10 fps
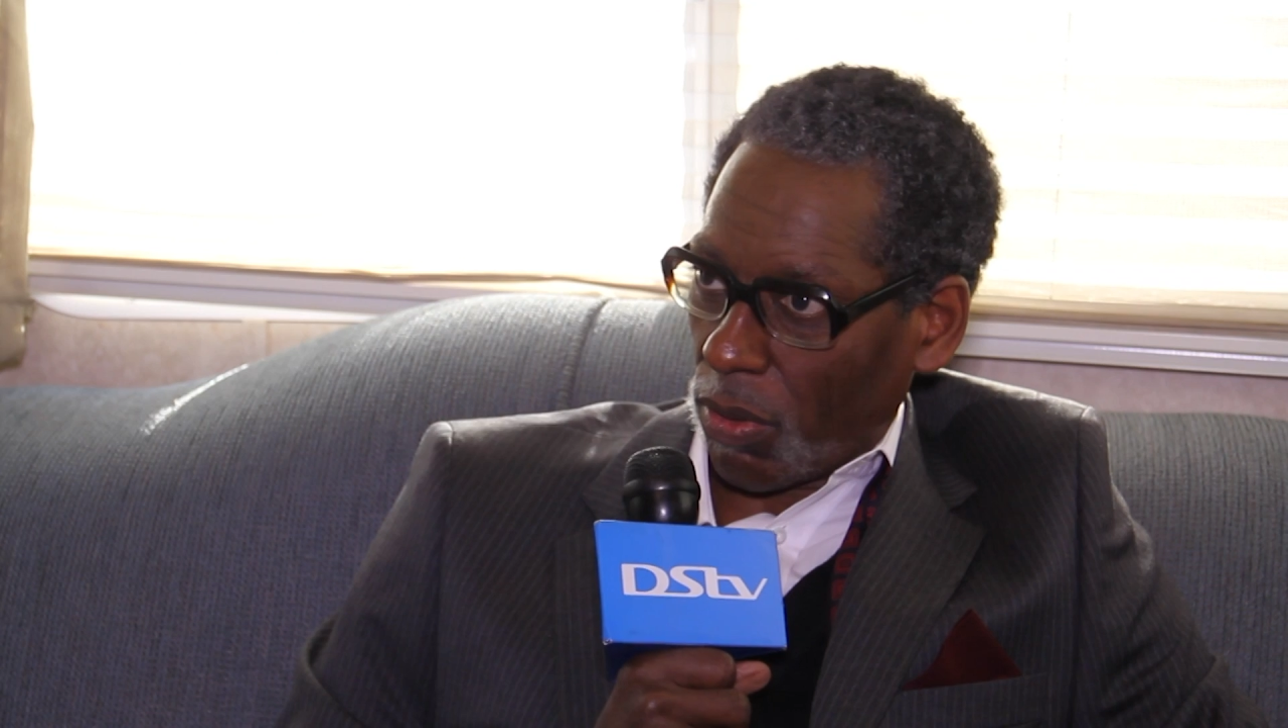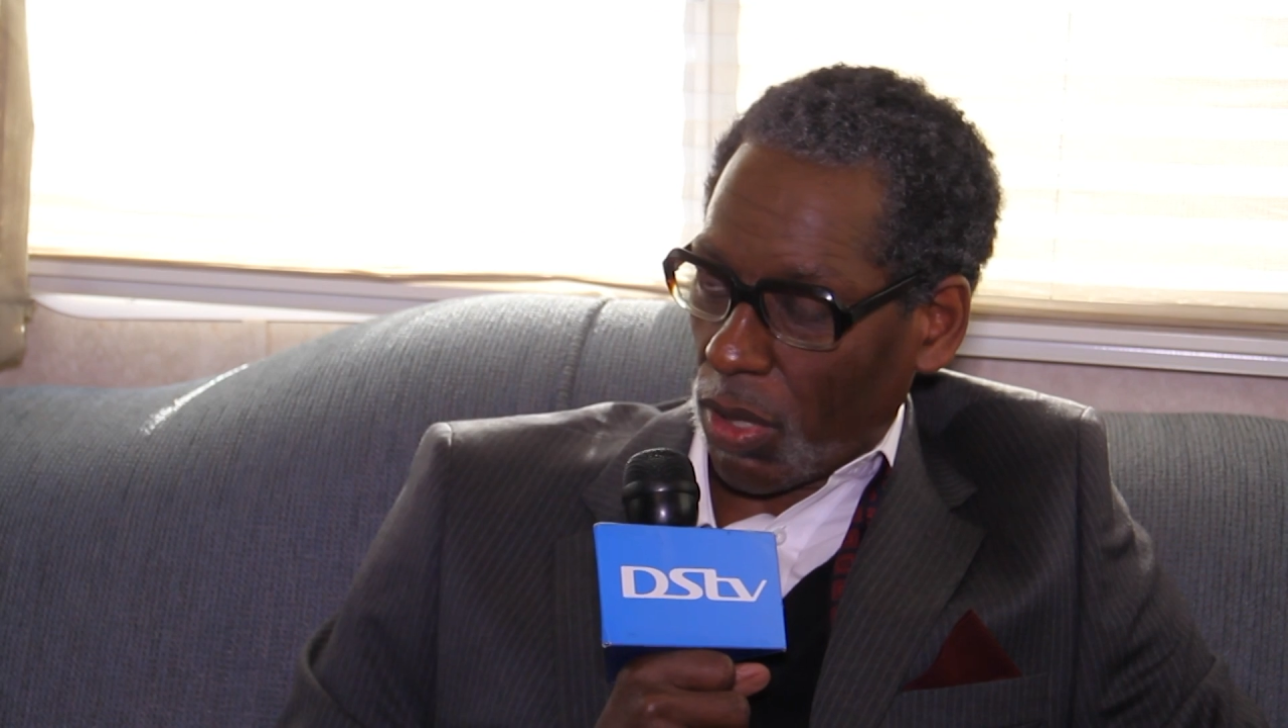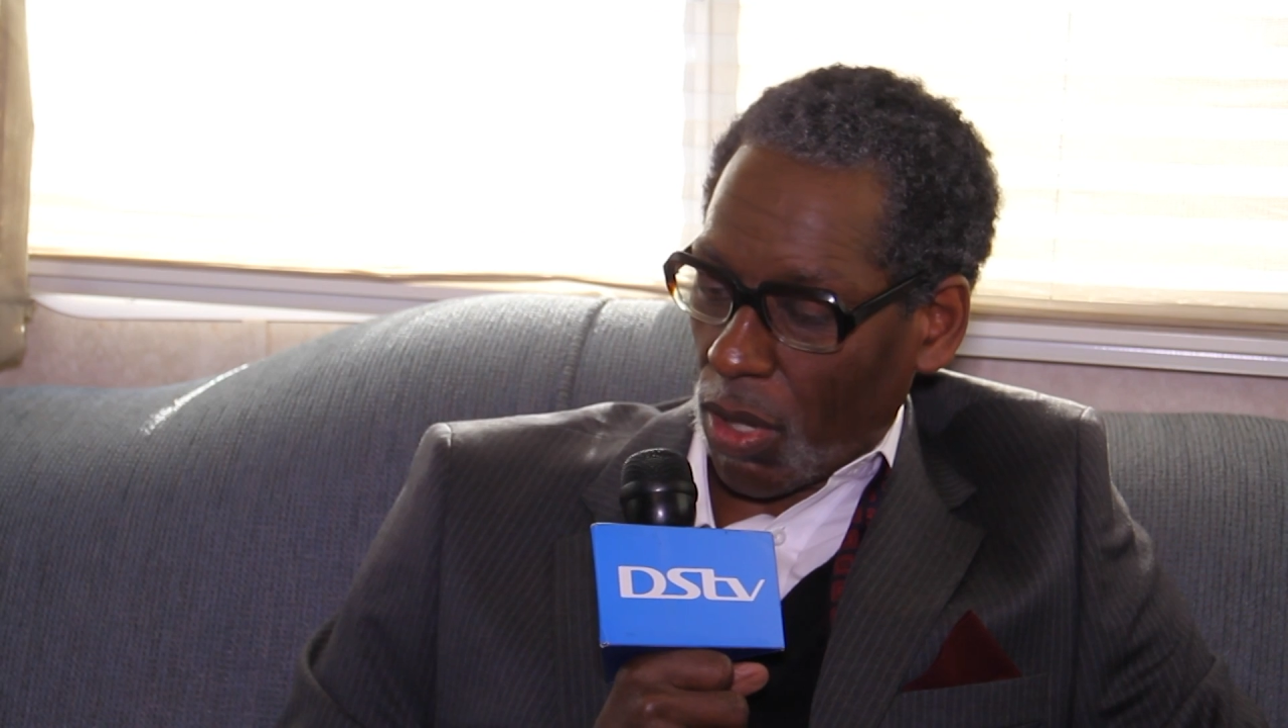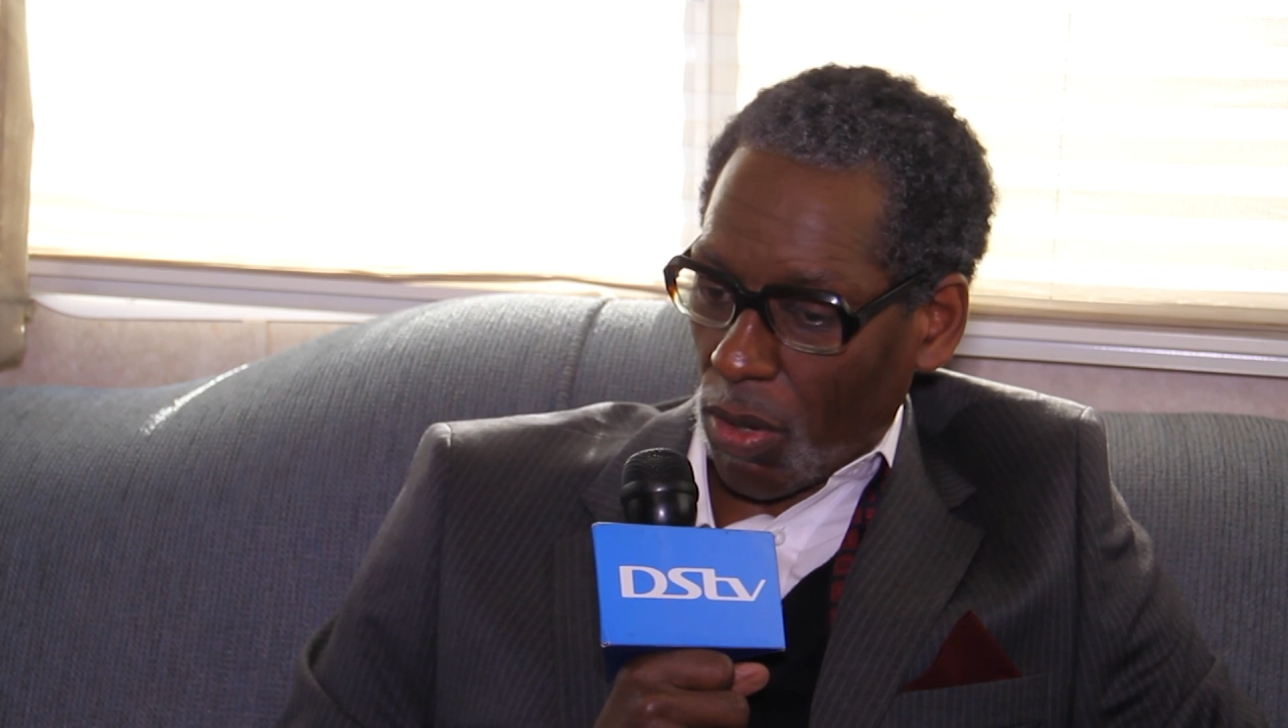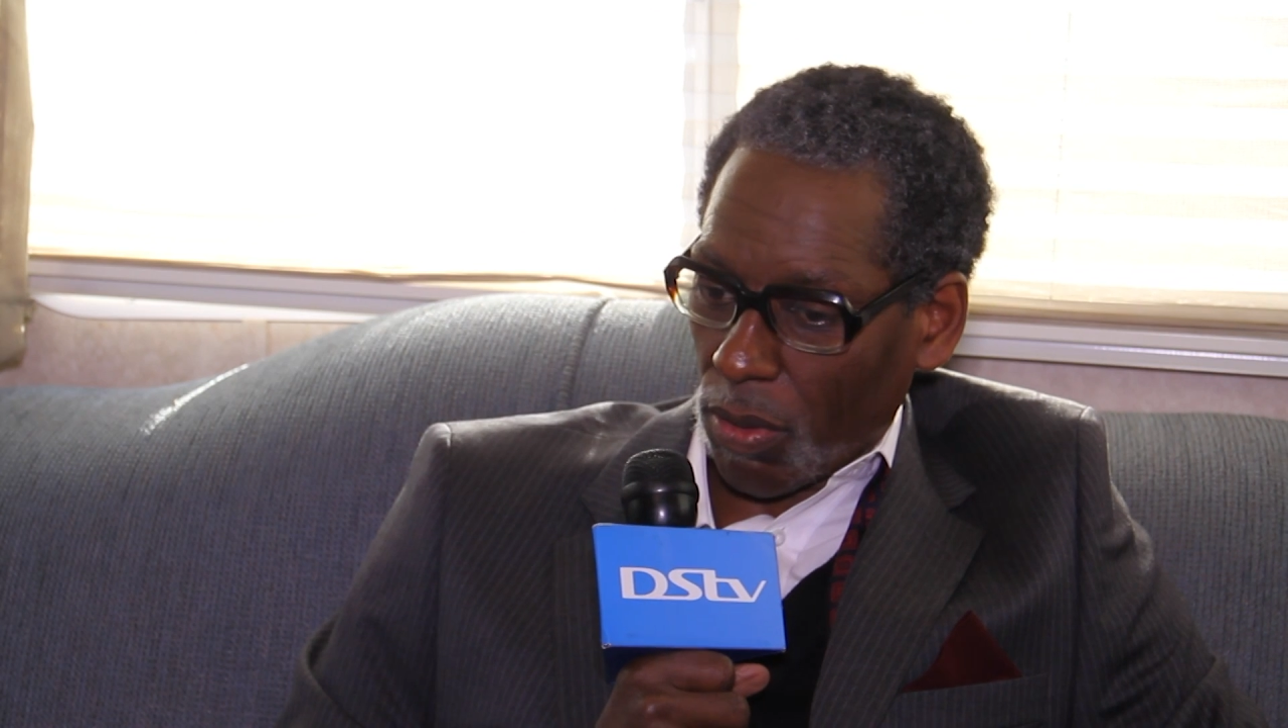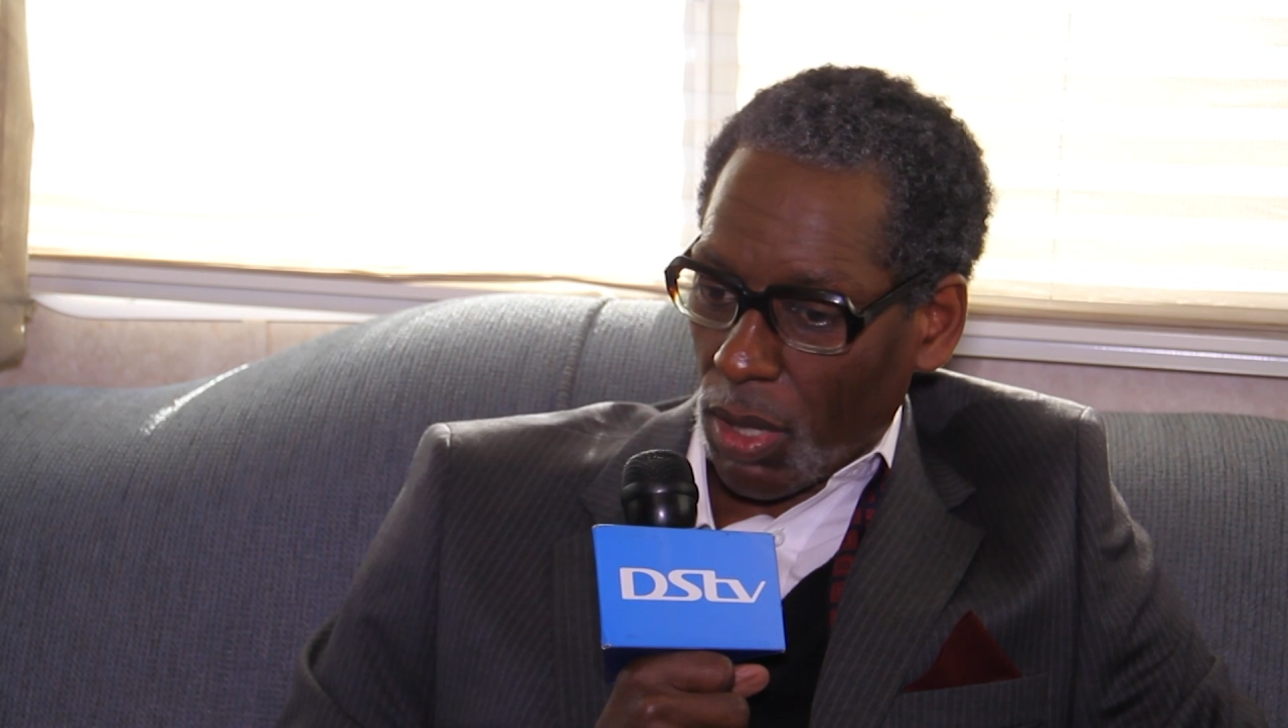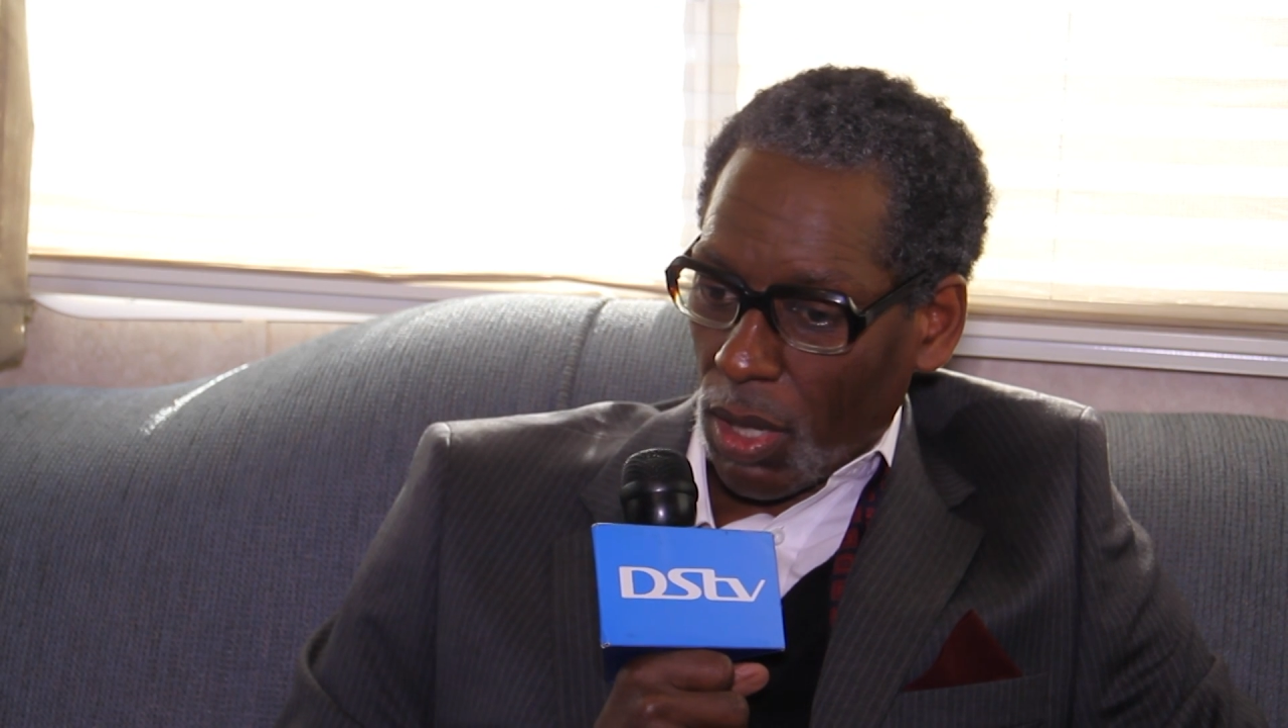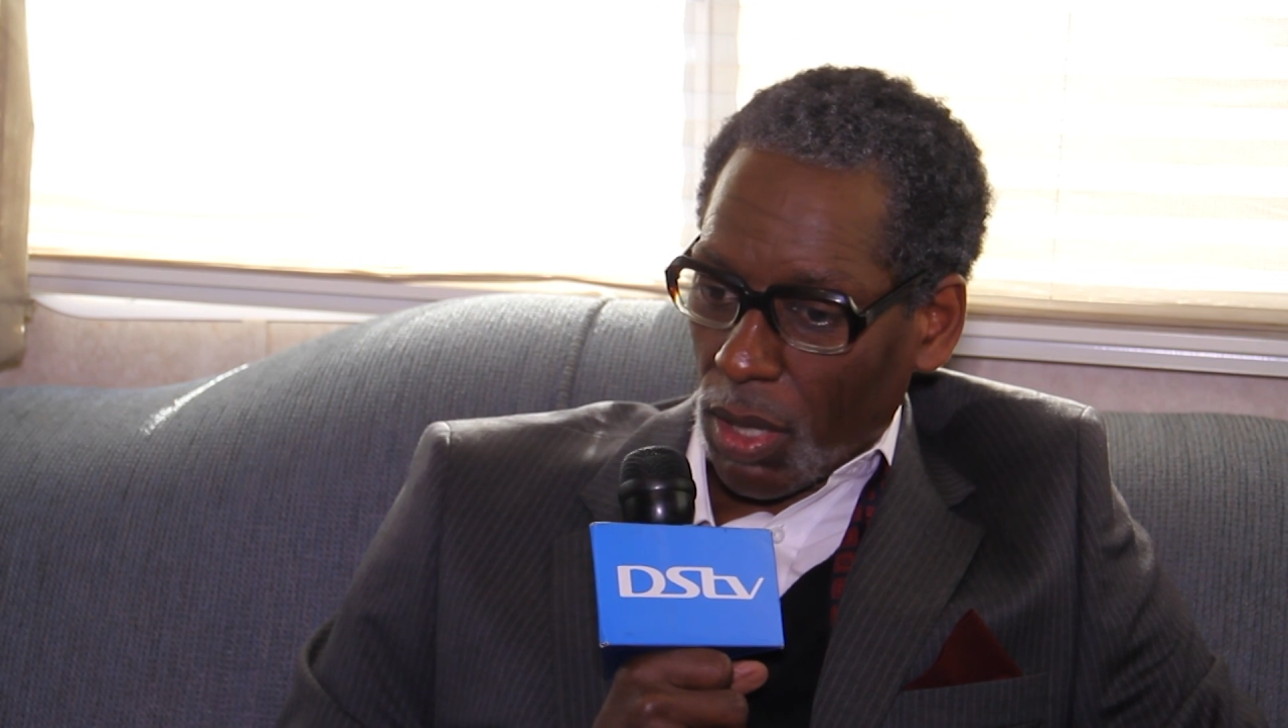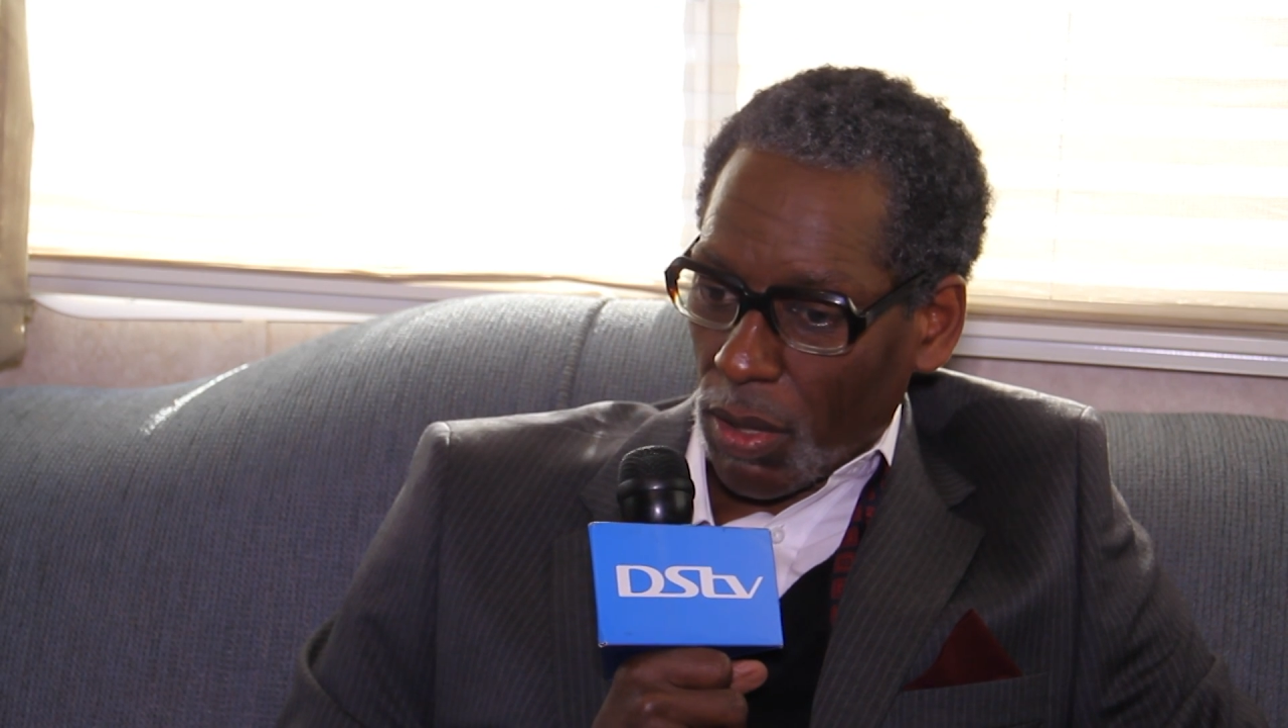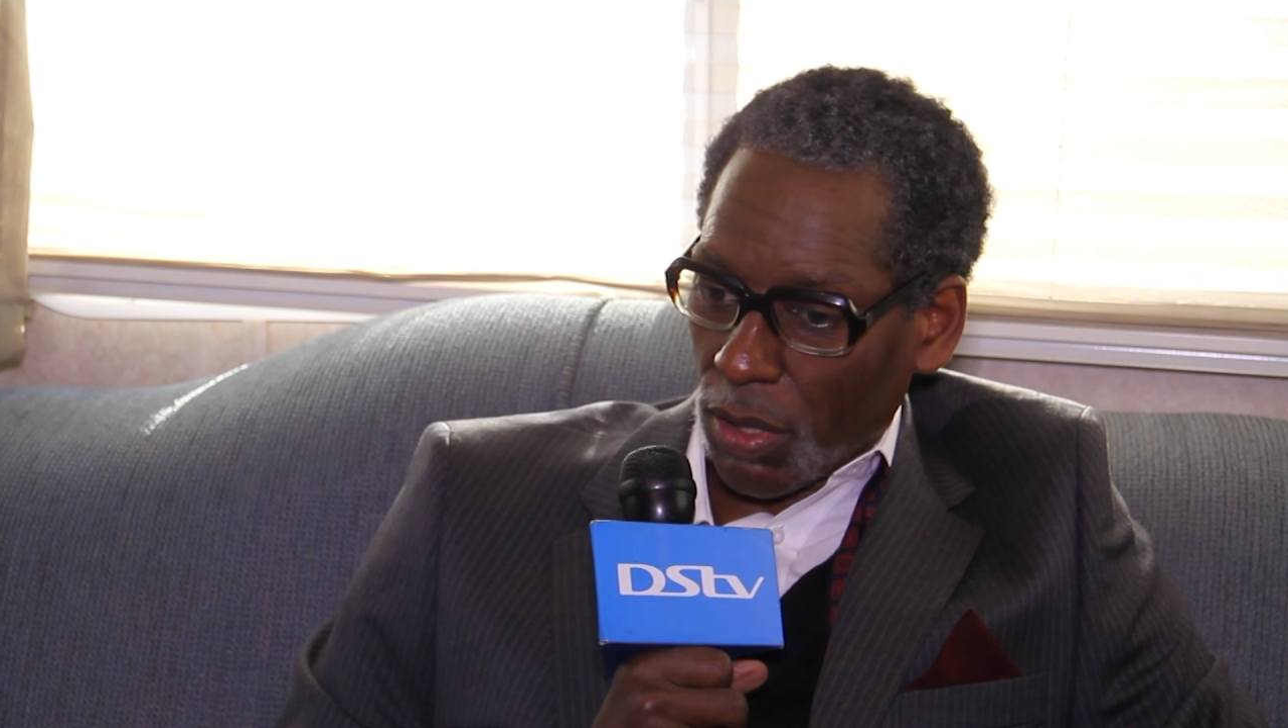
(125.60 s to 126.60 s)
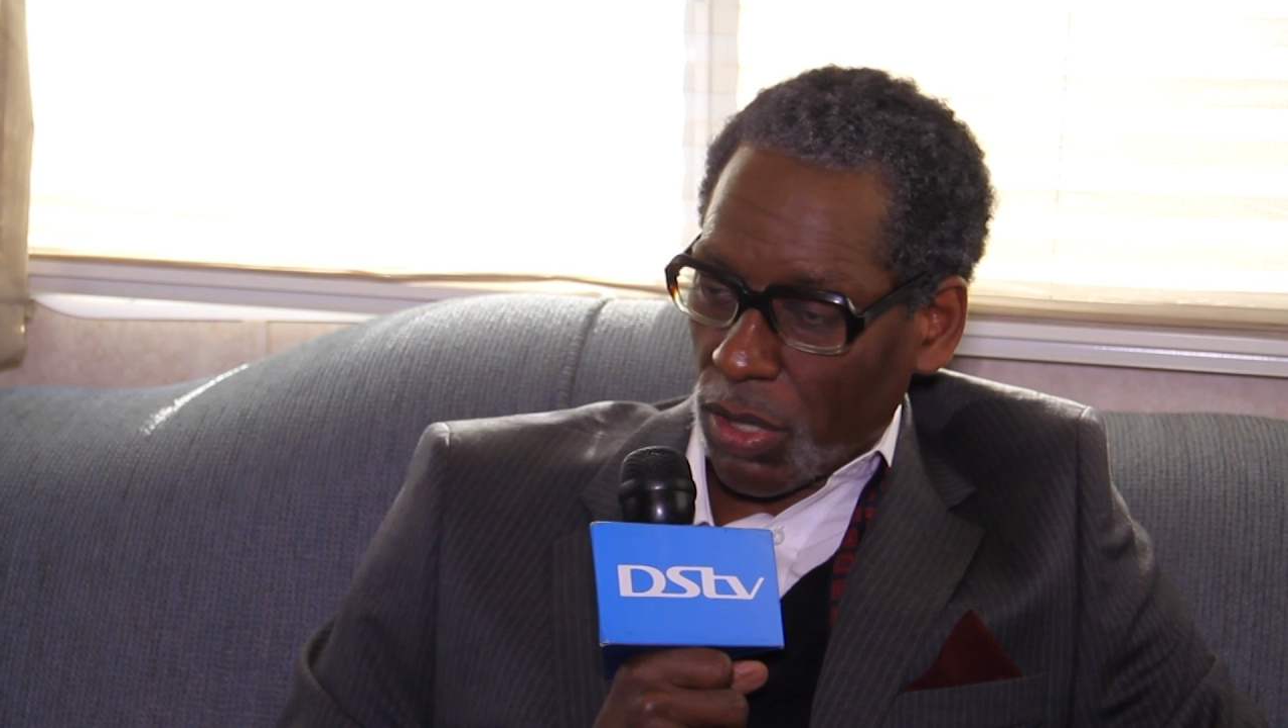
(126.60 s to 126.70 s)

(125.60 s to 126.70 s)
you know, the